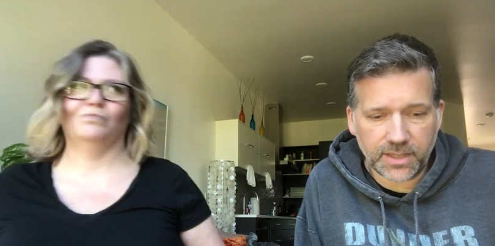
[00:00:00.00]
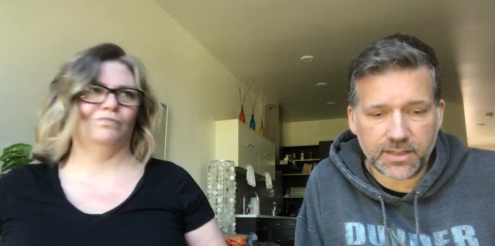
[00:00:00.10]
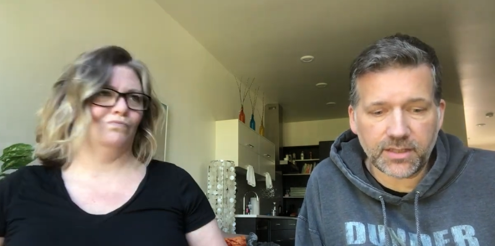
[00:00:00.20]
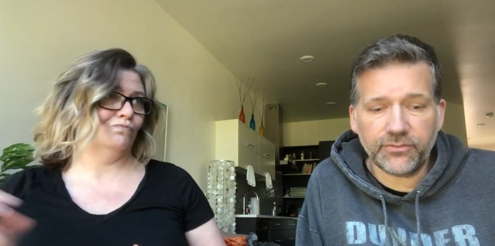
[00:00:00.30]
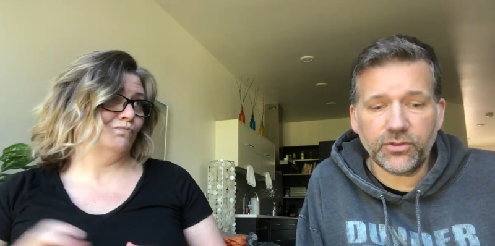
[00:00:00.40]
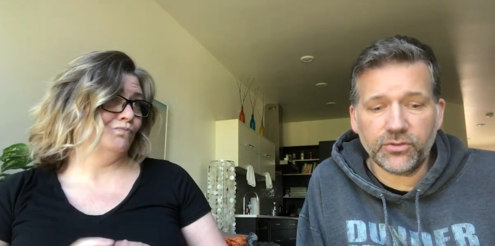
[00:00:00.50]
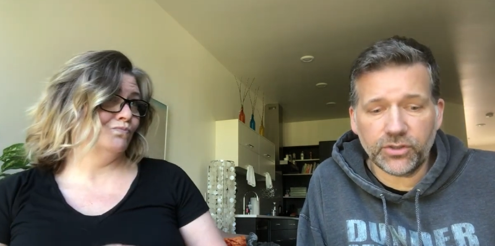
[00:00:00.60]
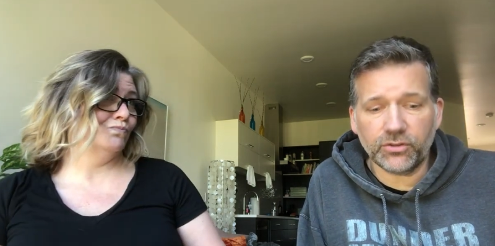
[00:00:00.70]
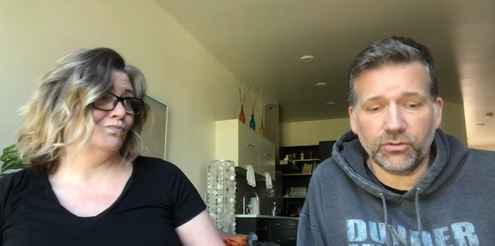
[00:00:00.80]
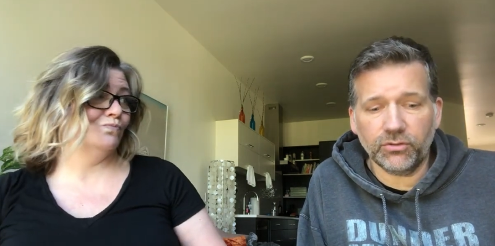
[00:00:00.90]
Speaker 1: Because if you
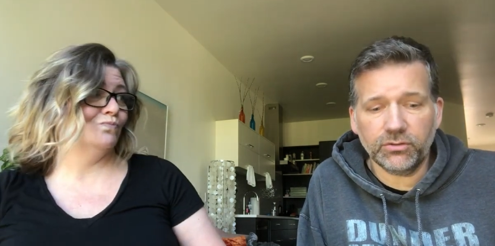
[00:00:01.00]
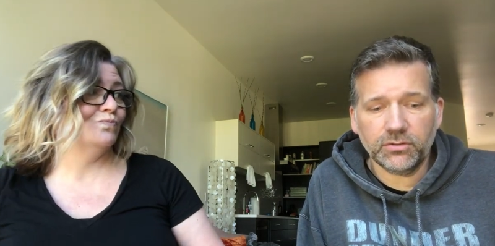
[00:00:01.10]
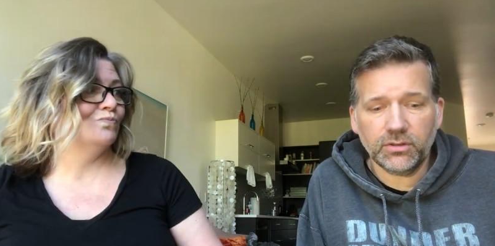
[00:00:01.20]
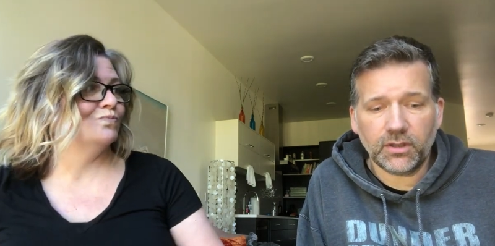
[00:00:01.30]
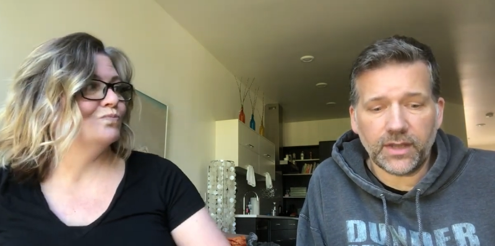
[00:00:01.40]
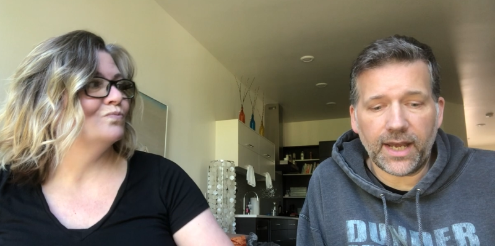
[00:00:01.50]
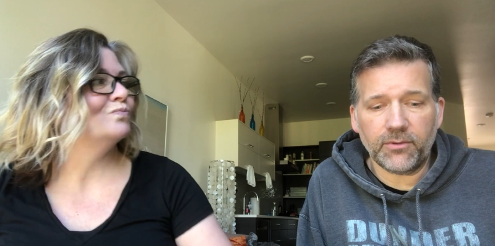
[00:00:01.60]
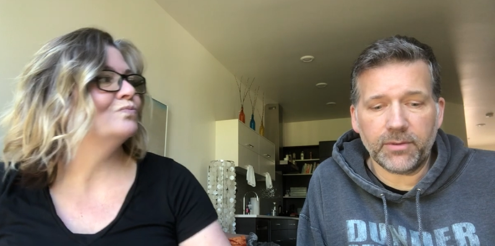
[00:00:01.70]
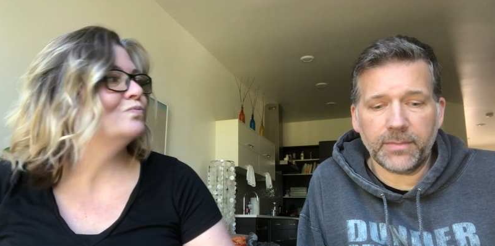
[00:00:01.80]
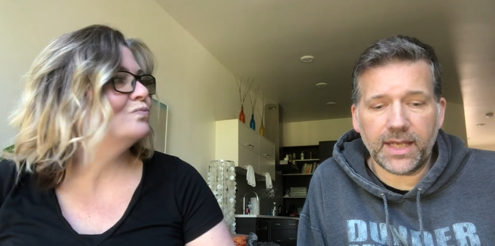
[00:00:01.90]
do,
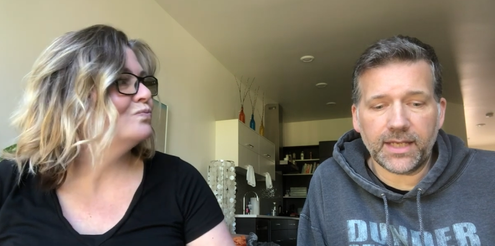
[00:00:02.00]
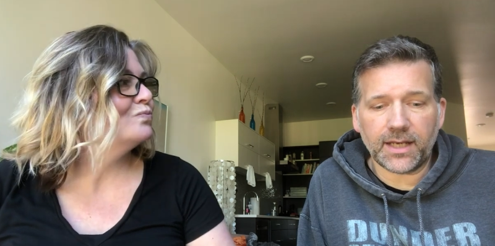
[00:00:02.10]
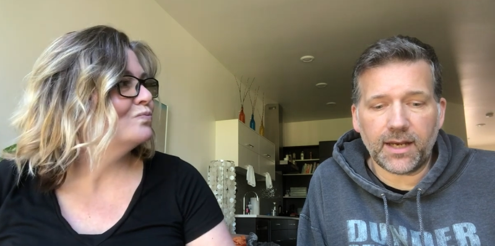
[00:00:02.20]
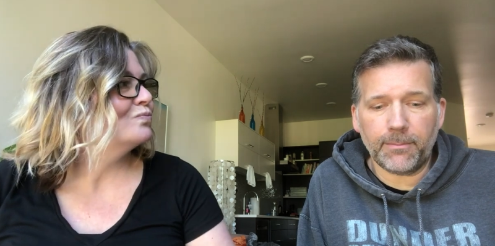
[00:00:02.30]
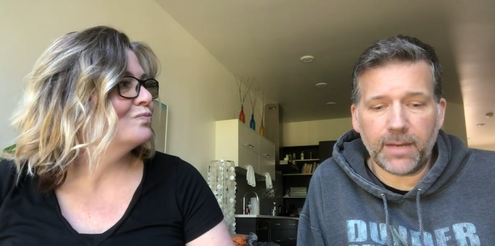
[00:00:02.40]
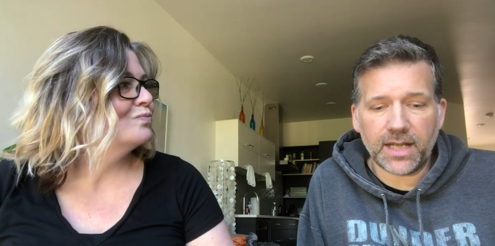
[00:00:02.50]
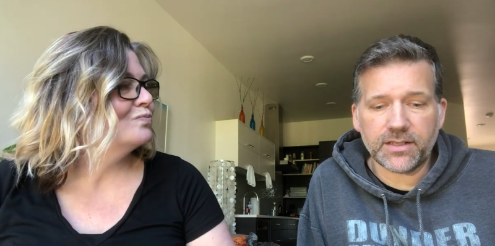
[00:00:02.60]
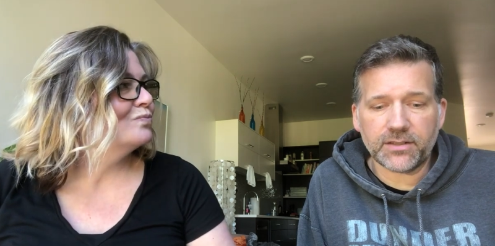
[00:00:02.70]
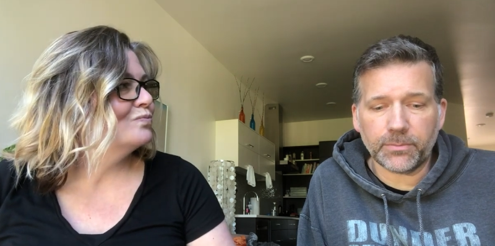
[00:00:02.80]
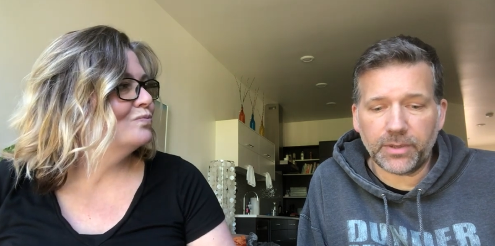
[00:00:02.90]
that would make a
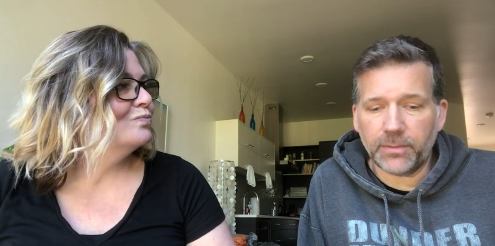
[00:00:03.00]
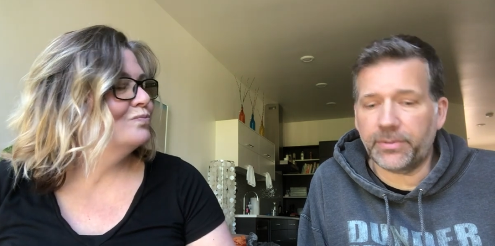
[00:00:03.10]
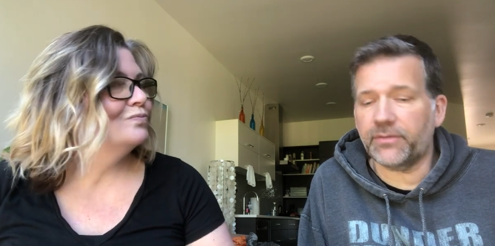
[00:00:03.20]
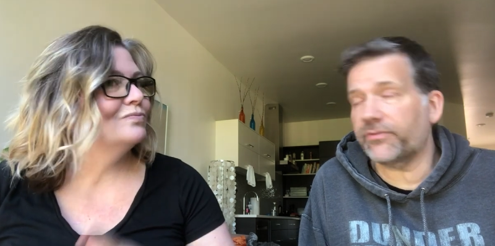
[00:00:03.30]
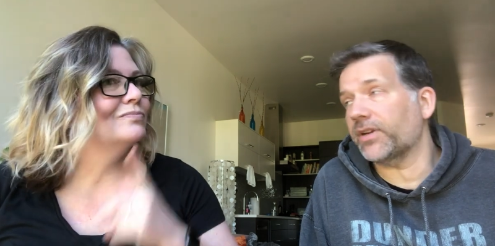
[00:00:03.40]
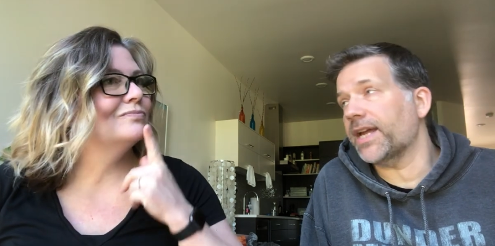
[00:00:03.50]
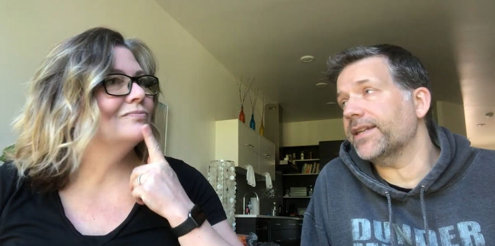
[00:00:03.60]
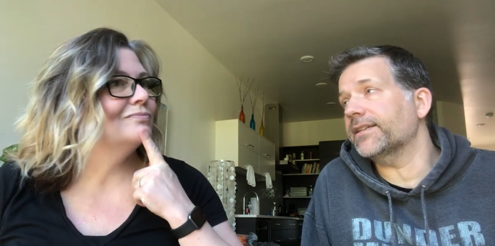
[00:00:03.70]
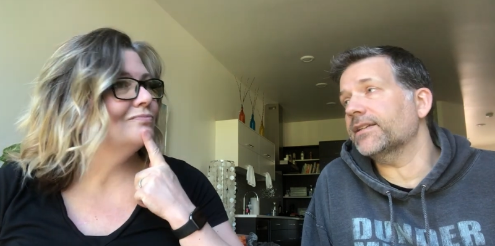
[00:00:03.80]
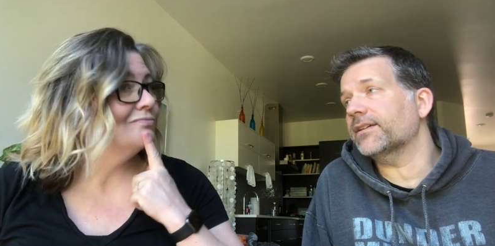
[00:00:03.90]
monster puppet
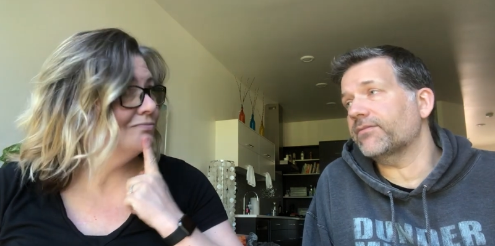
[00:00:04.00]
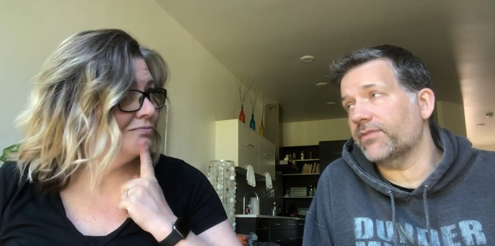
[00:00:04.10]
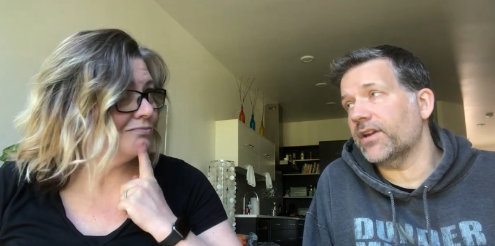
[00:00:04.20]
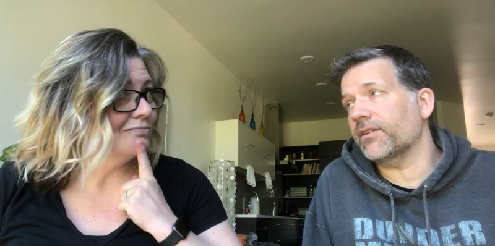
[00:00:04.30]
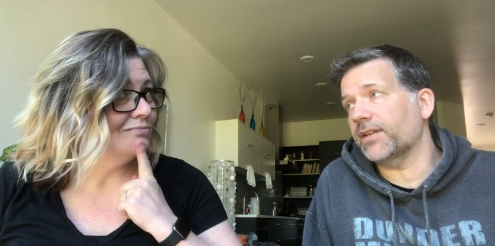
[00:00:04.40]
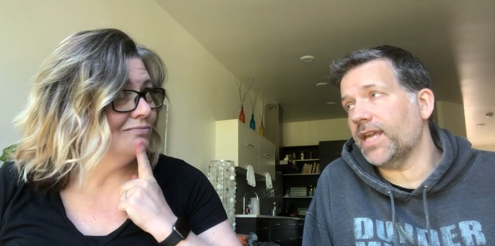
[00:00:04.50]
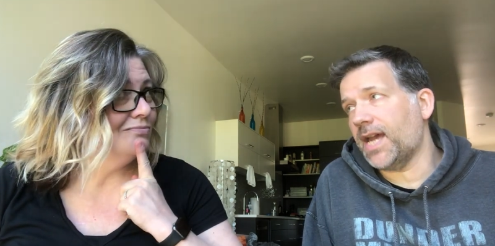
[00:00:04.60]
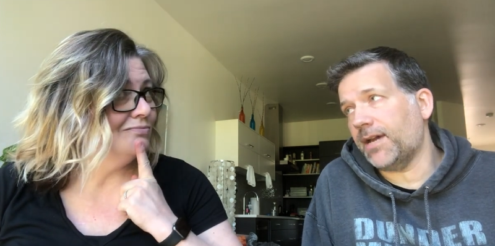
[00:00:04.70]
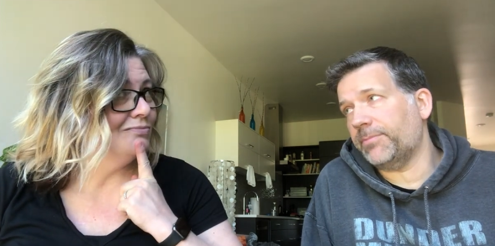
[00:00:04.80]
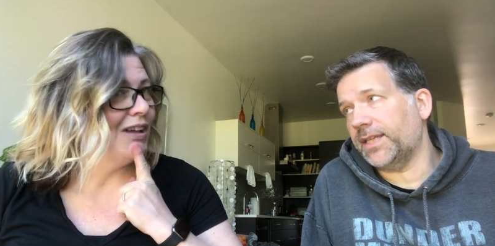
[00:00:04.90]
friend very
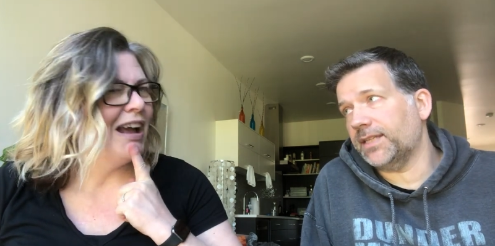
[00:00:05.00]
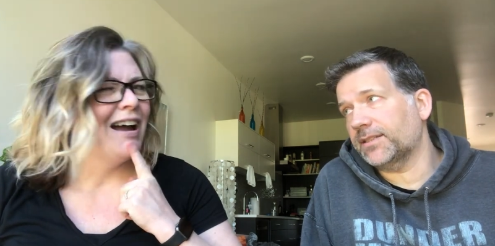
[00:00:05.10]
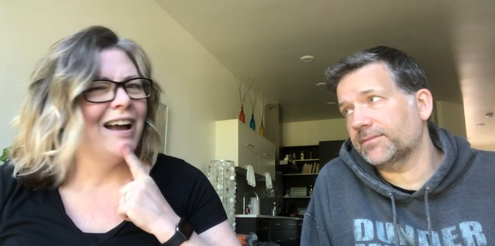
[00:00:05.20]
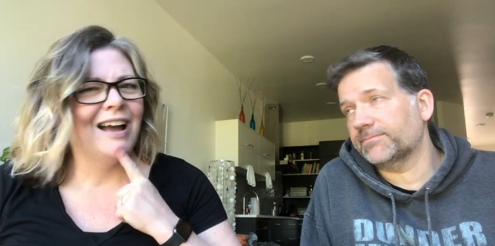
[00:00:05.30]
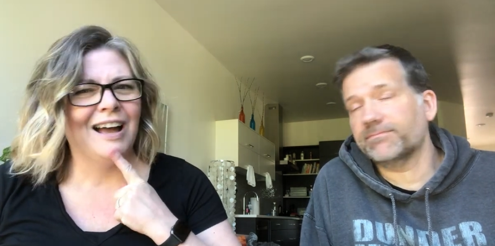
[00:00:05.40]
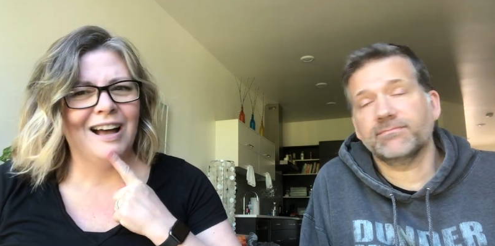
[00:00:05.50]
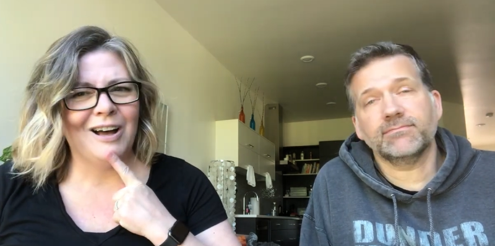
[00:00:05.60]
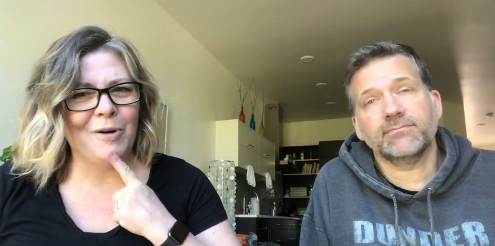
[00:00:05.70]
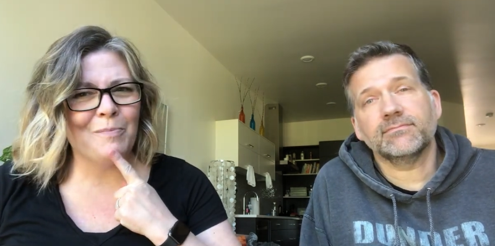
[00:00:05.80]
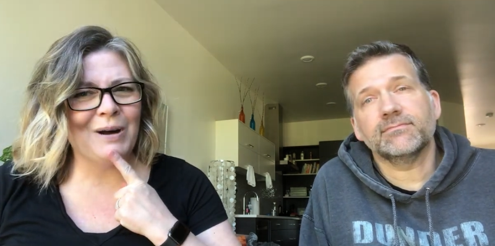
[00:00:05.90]
happy.
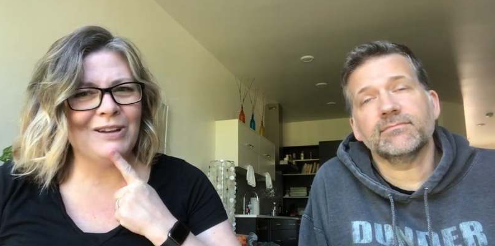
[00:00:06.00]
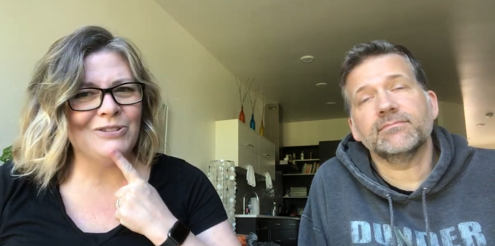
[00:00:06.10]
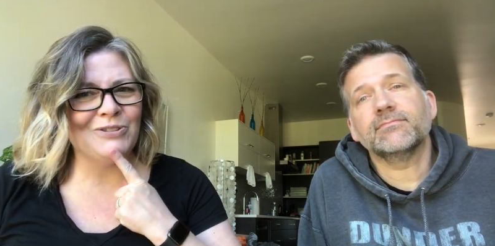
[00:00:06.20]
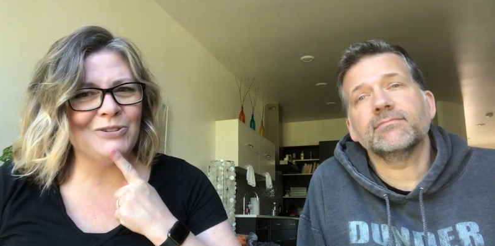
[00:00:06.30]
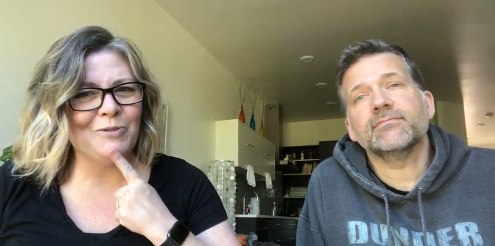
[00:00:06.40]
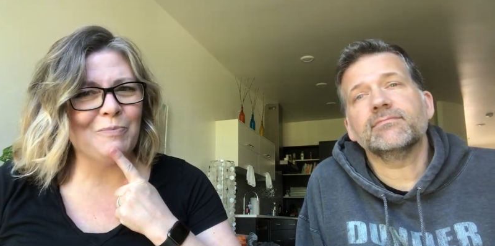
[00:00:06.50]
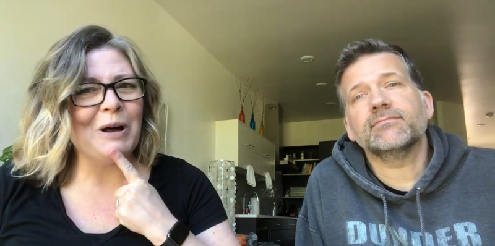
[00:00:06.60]
Speaker 2: A monster